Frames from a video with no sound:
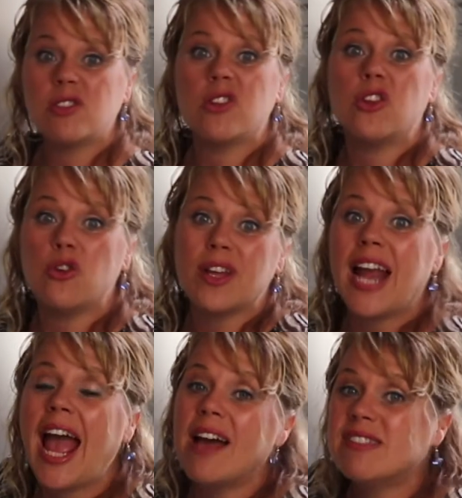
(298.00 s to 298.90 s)
so that you can
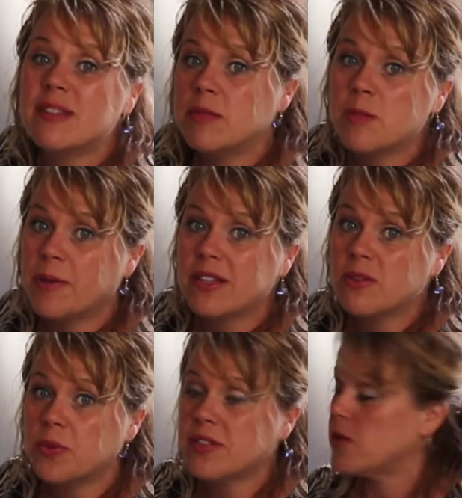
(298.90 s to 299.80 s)
have some of these bells
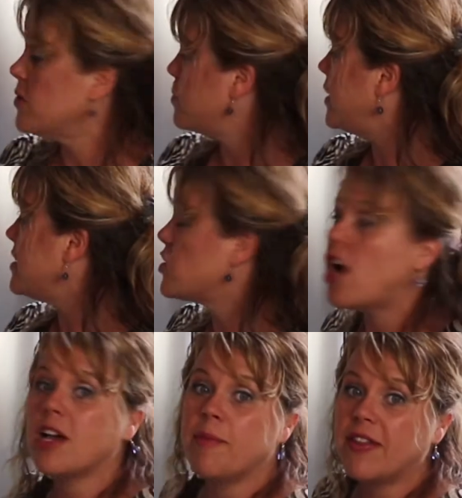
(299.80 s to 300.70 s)
and whistles. But let's
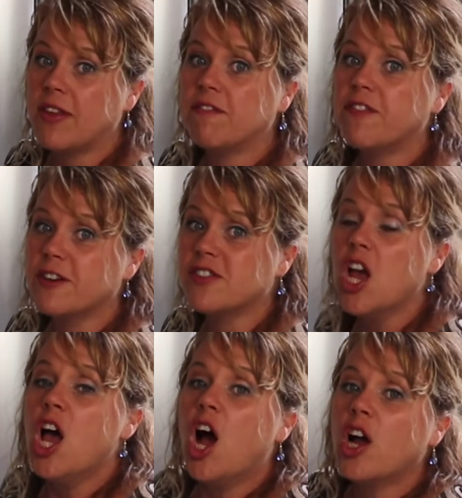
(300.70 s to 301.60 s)
talk about them first.
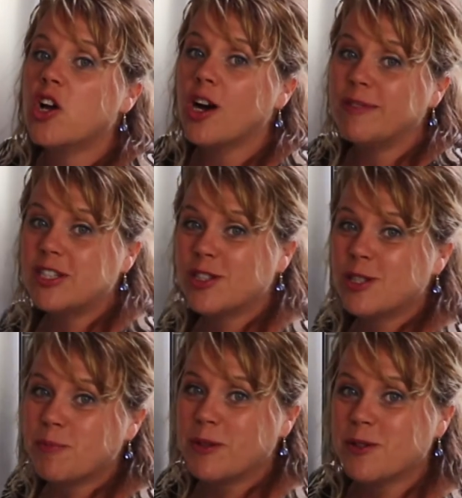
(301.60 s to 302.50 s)
A garbage
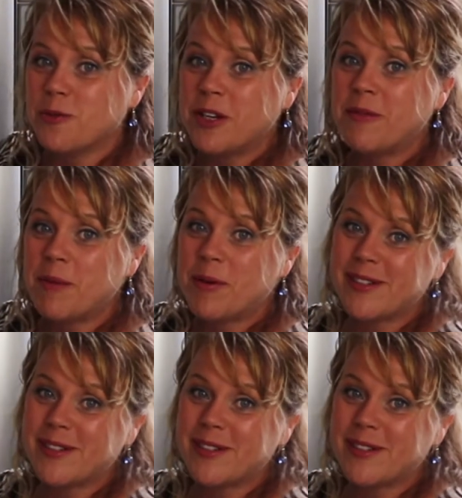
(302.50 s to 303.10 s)
disposal. One of my